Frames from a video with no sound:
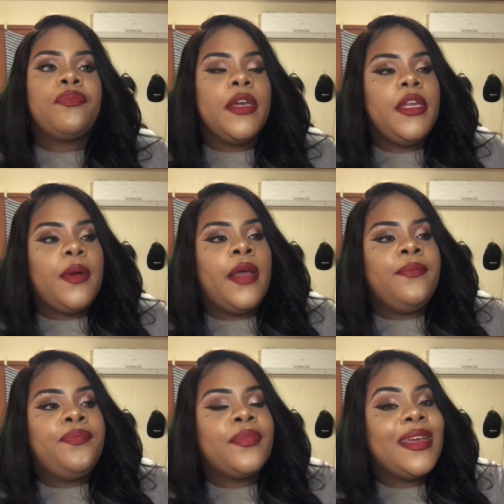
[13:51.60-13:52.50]
Anyway,
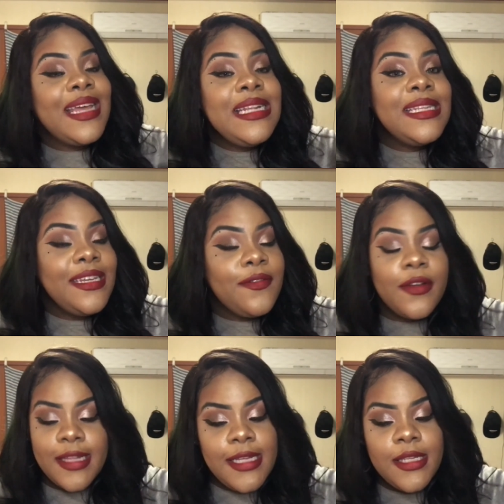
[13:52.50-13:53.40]
that's it
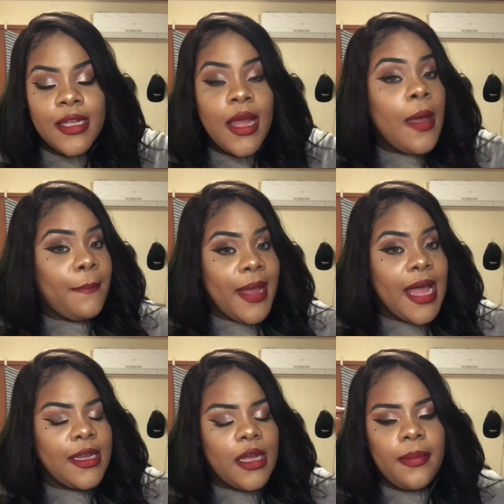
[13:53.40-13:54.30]
for this
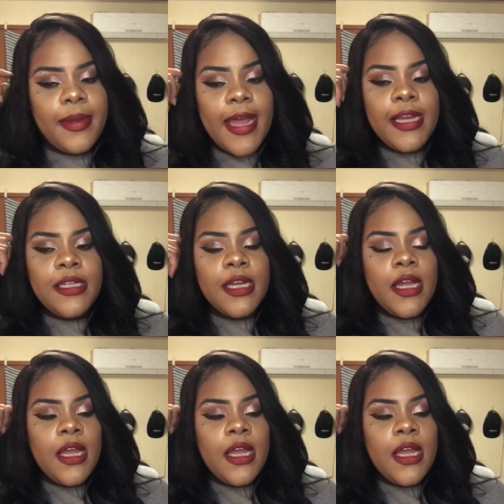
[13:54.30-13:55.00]
palette update.